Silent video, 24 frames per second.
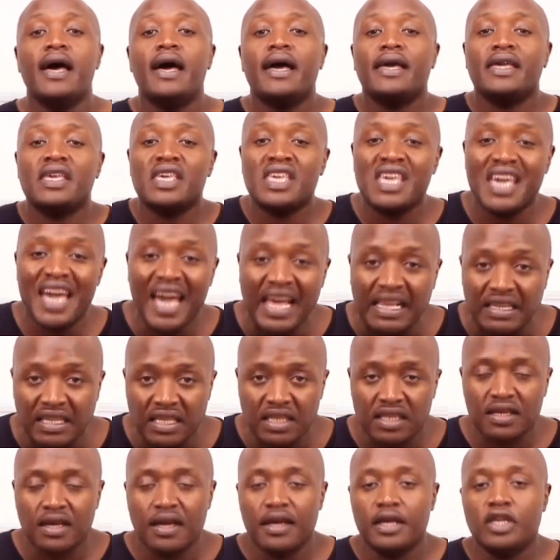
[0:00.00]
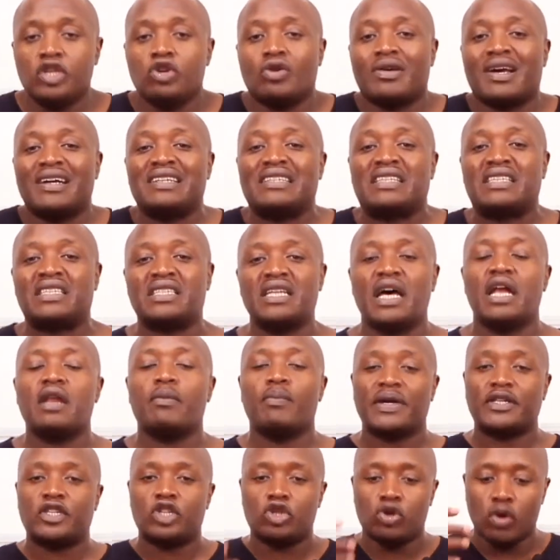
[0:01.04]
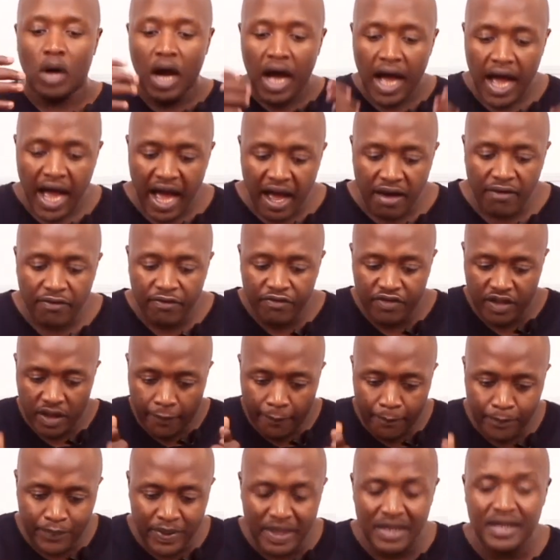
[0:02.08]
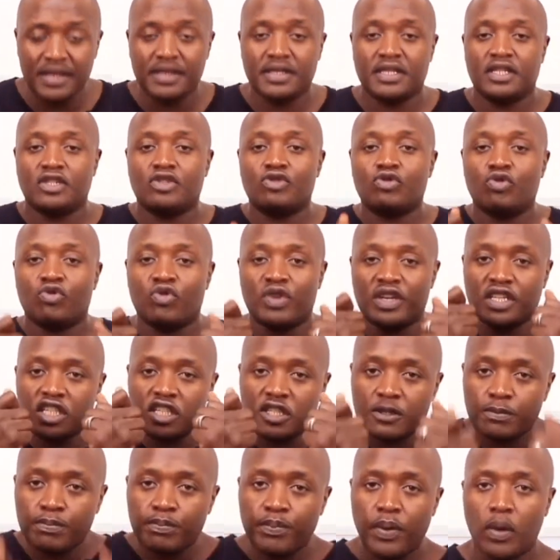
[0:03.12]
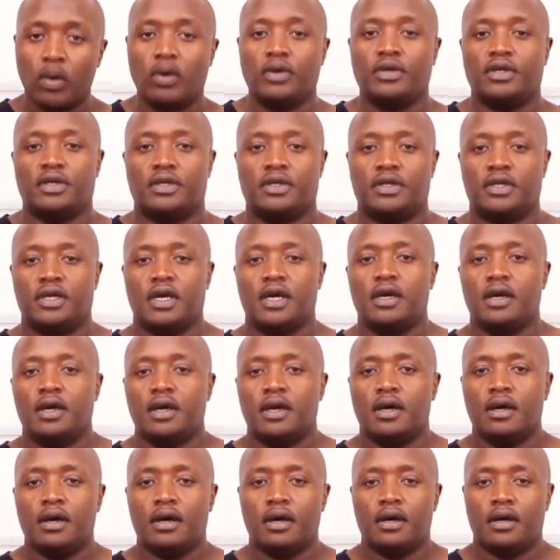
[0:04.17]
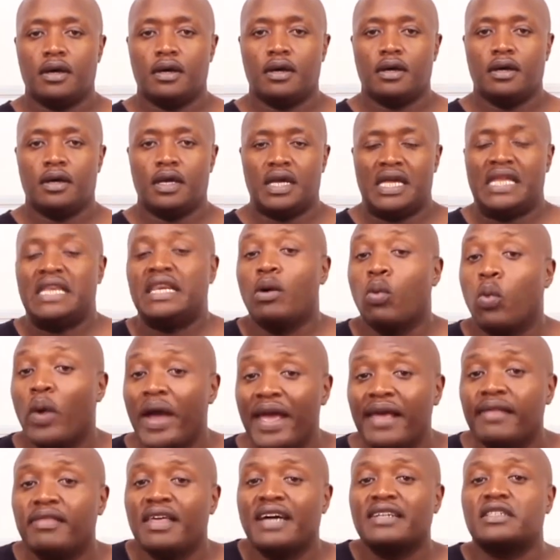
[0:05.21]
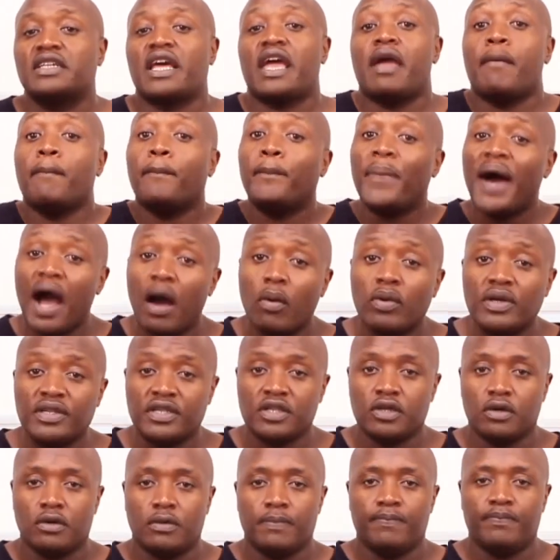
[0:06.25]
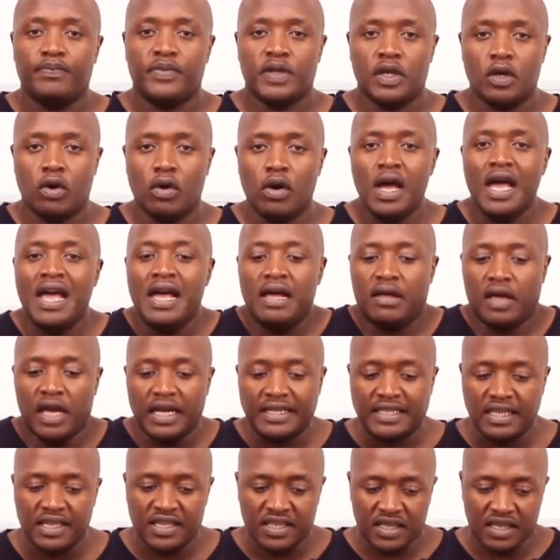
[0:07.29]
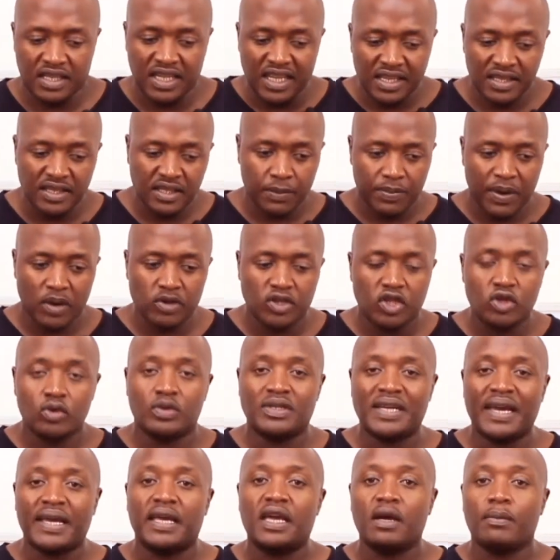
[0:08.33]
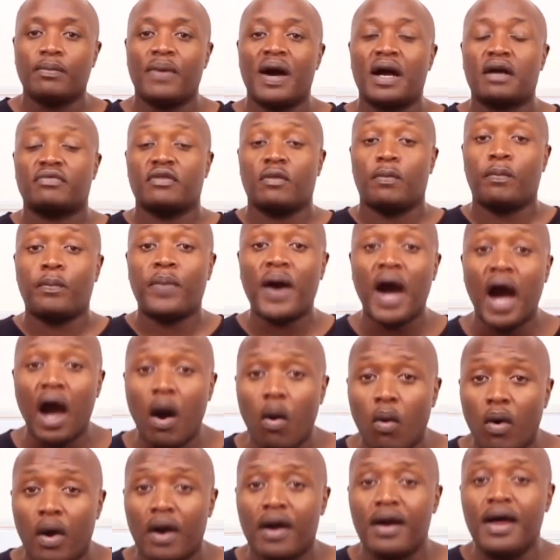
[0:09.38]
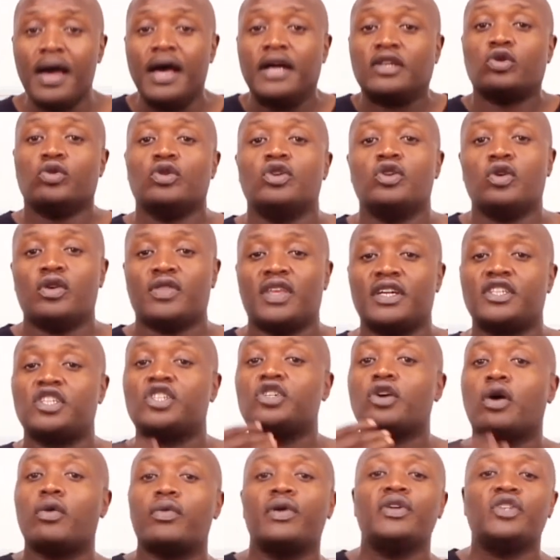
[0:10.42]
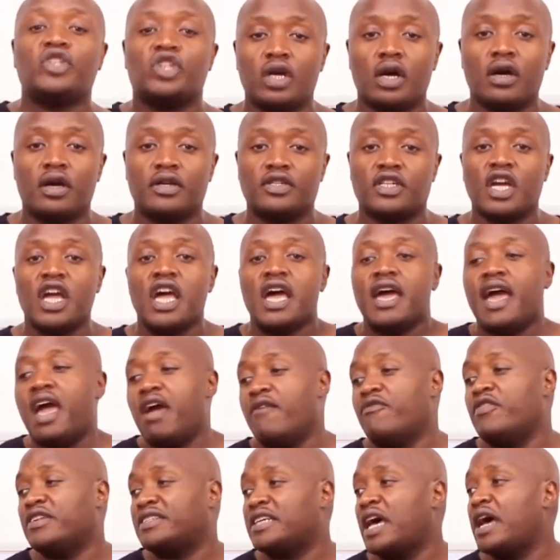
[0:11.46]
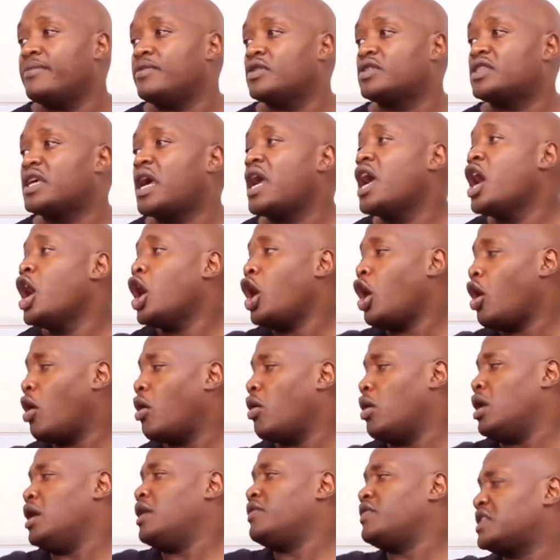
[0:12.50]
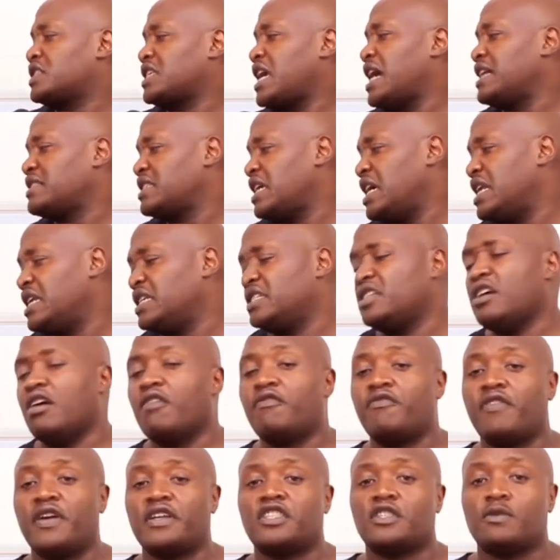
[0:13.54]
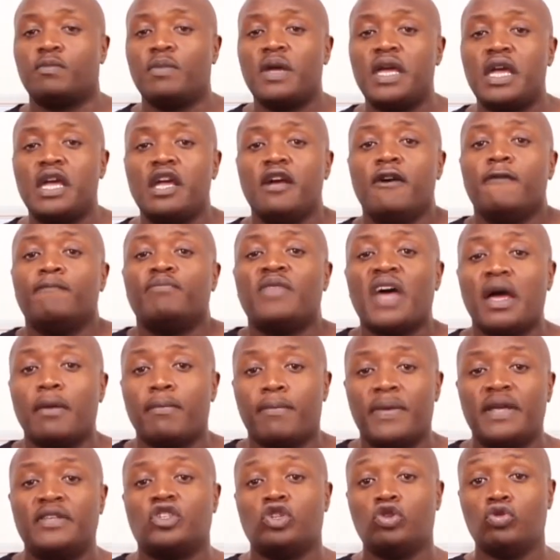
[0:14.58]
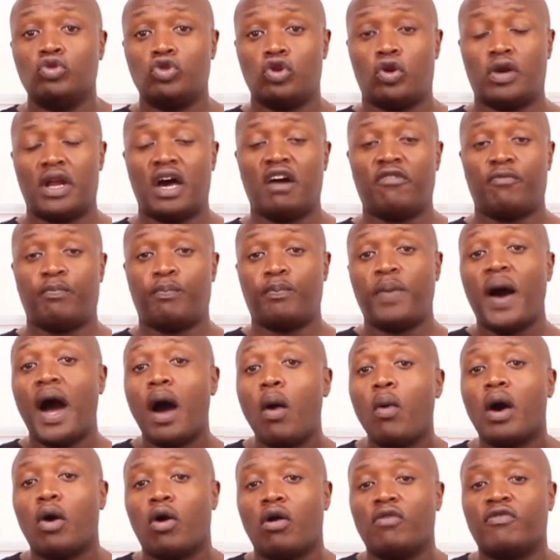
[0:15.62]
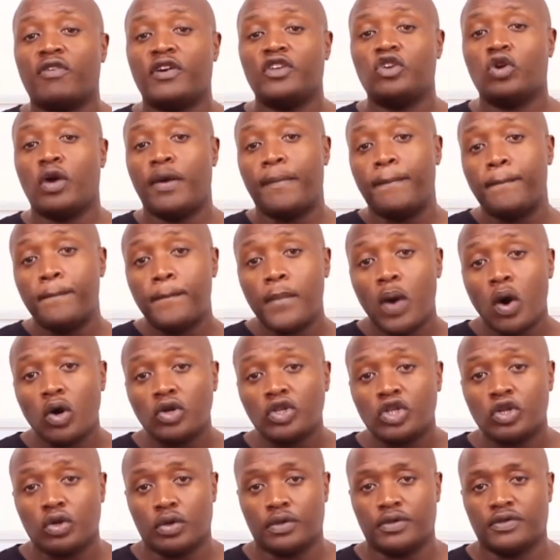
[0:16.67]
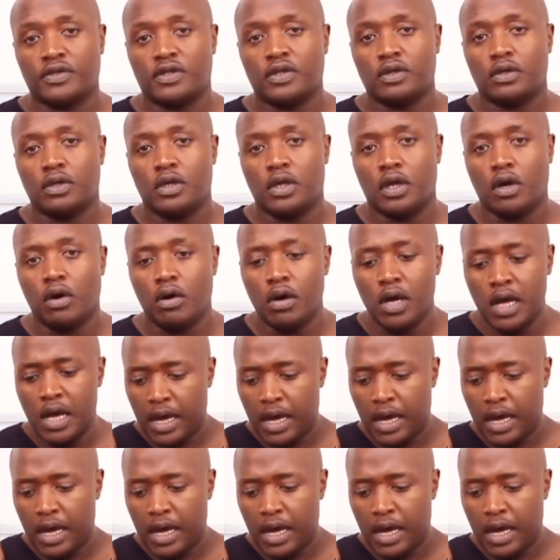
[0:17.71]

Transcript: Yes, you can't stand, but you have the ability to respond in a way that empowers you. You know, it is just about you taking back the power to know that you're in charge. Every time you say, oh, this guy's energy affects me, that means you don't have power over your emotions. You know,